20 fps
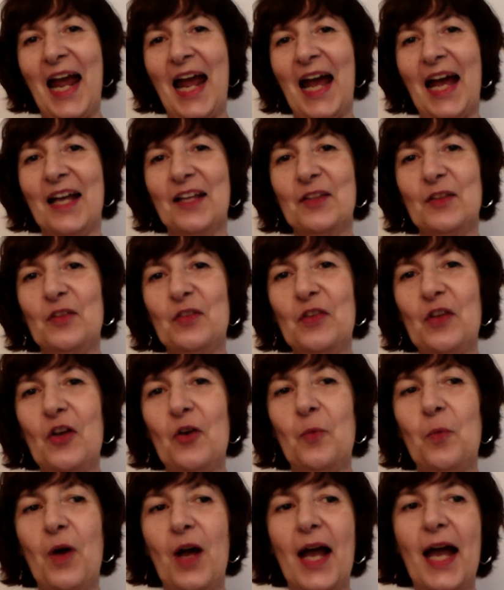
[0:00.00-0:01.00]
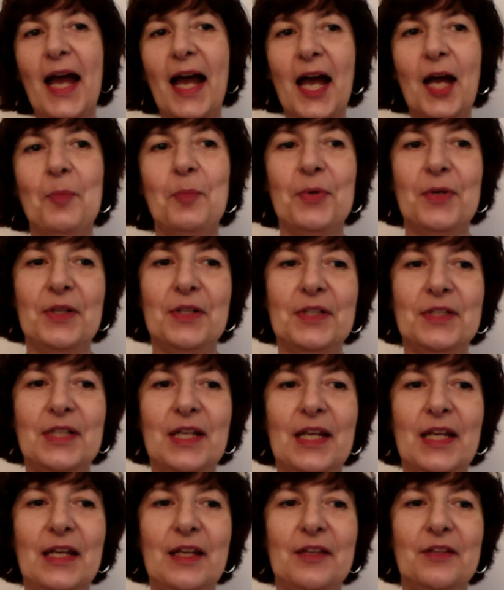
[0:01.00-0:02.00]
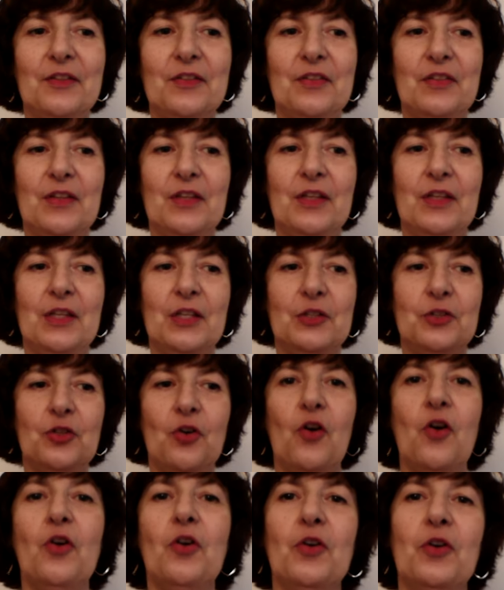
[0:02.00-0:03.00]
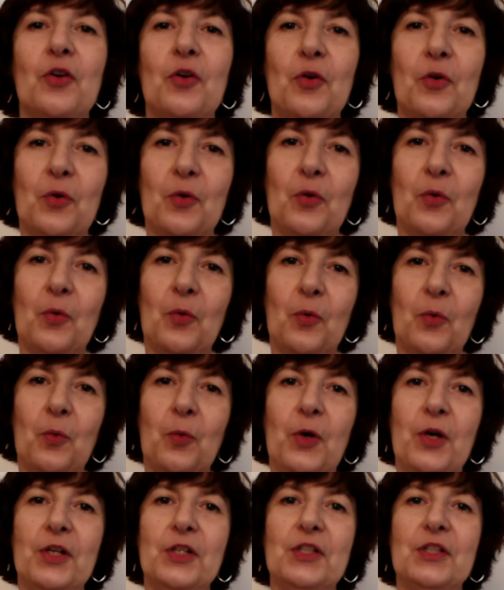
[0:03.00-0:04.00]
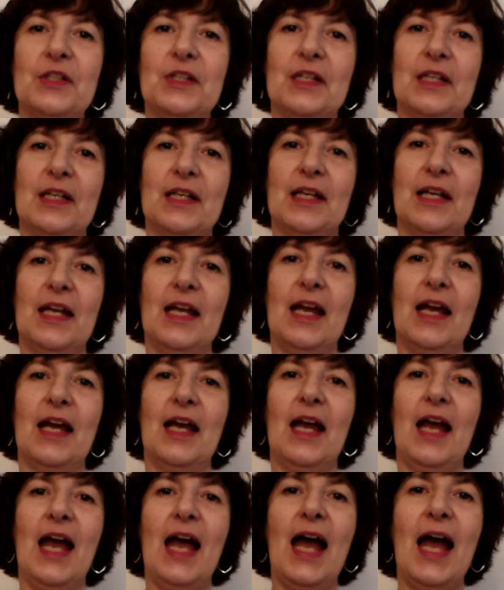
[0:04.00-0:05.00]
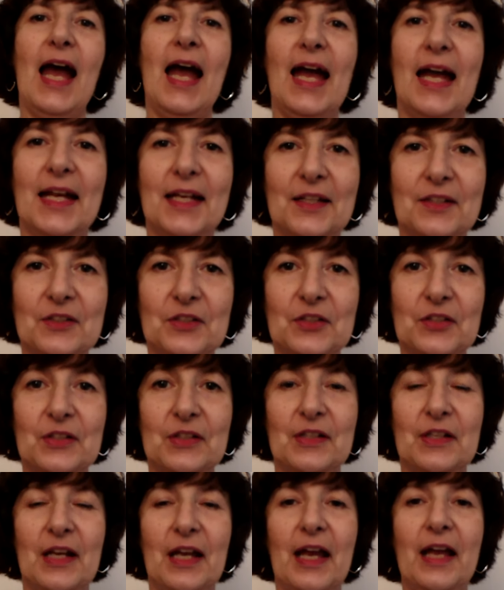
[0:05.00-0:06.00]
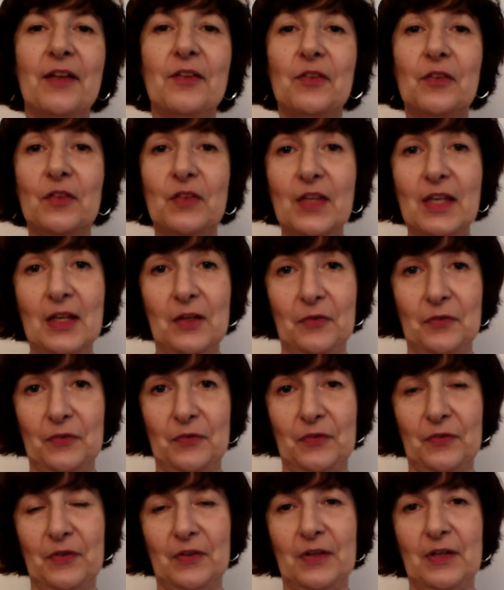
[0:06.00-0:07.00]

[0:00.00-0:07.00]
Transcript: And so what happened is the dog would act as if